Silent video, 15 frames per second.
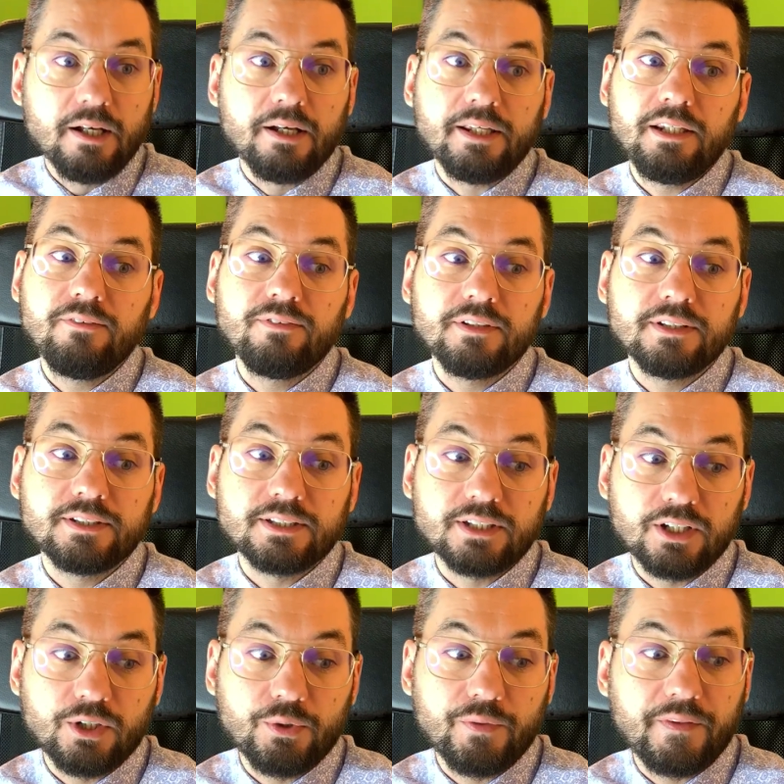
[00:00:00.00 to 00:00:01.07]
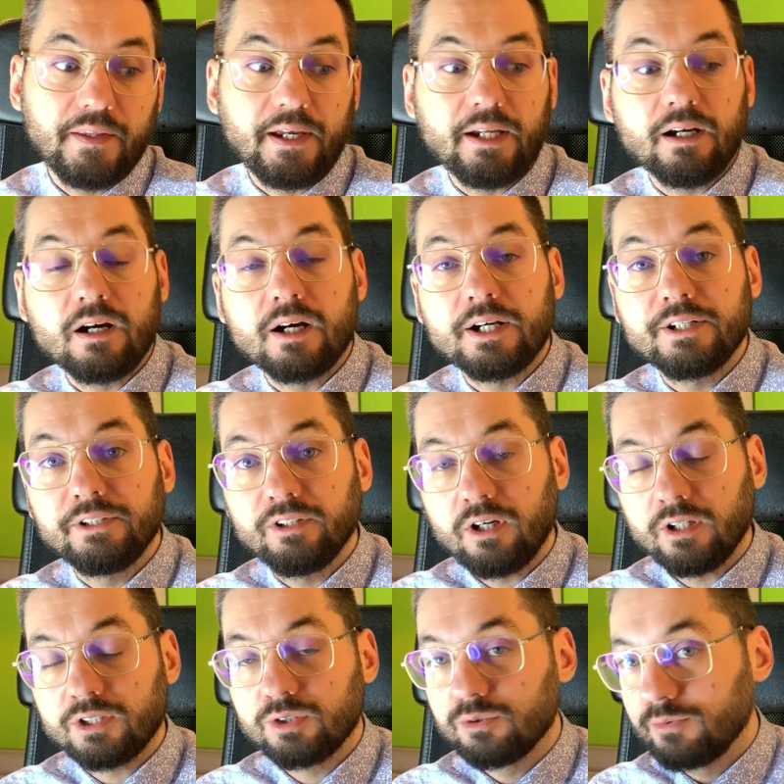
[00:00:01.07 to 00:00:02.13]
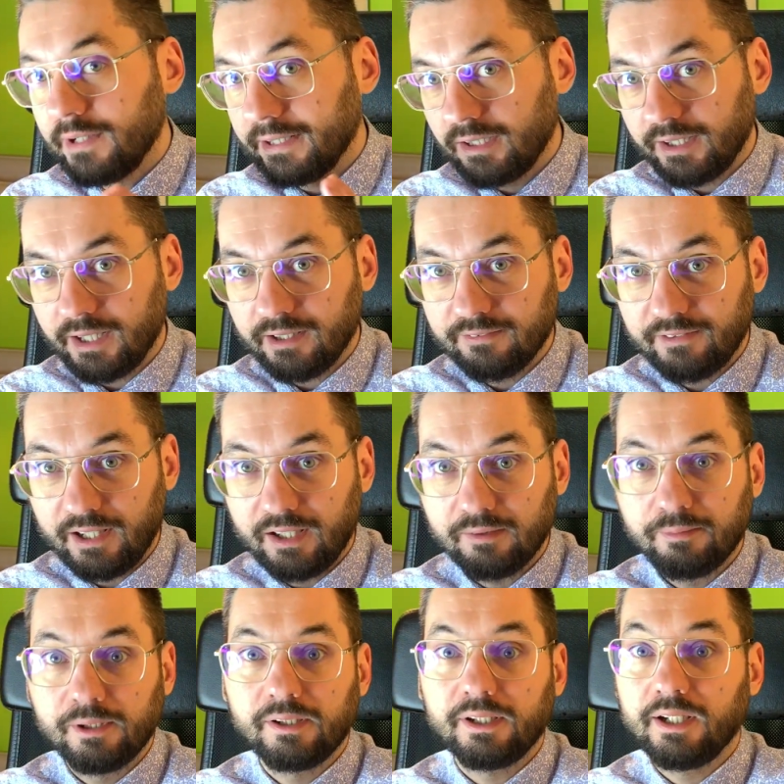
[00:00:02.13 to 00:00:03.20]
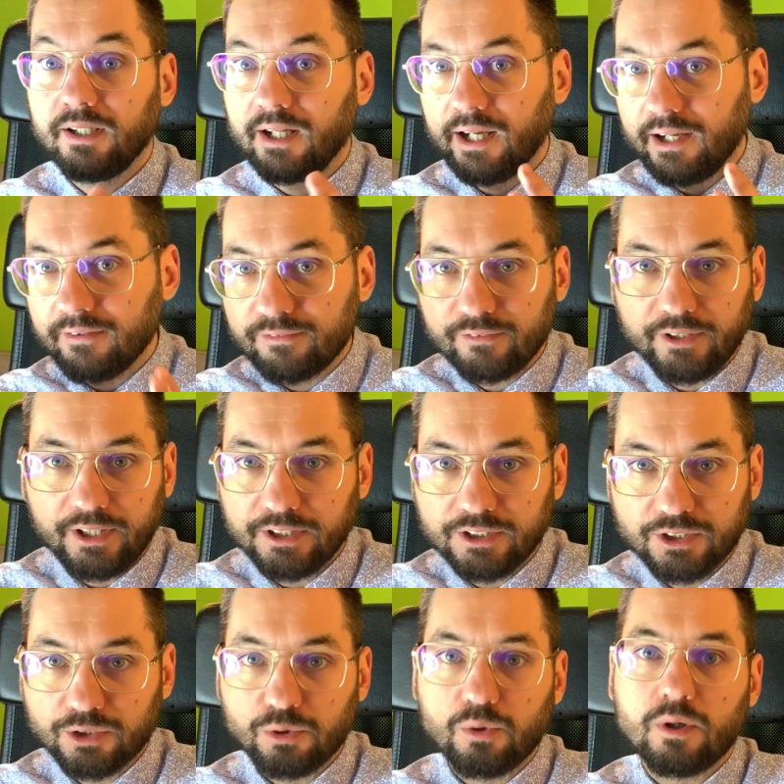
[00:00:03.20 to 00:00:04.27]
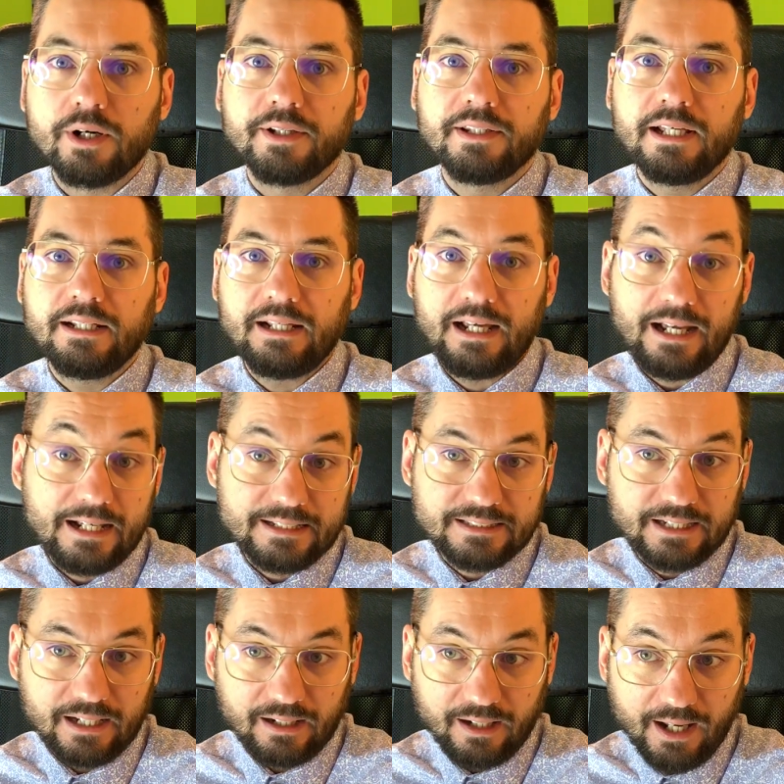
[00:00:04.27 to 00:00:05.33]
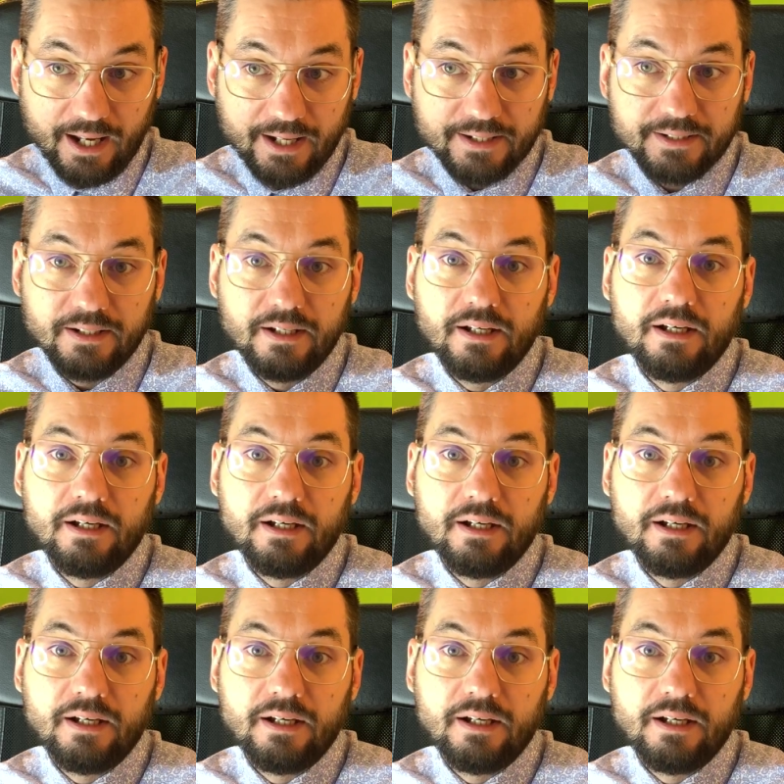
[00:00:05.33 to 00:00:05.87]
Even so, they are not readily available in every store that has Guerlain.